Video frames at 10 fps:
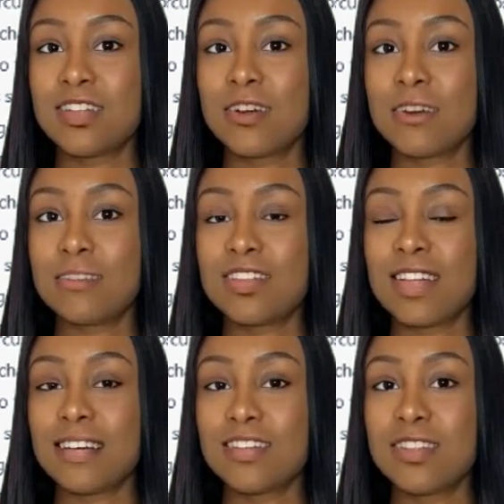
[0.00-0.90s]
the
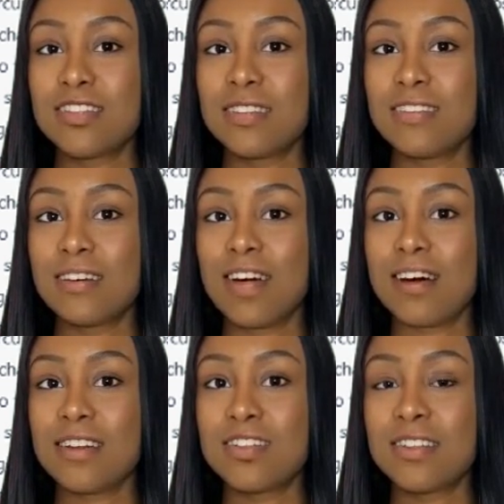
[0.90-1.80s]
circumstances of the
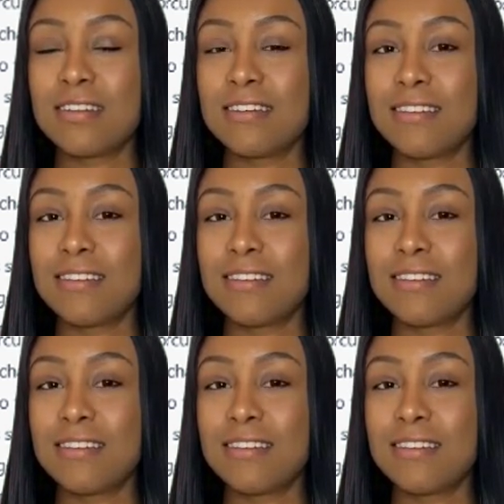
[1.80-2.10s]
loss.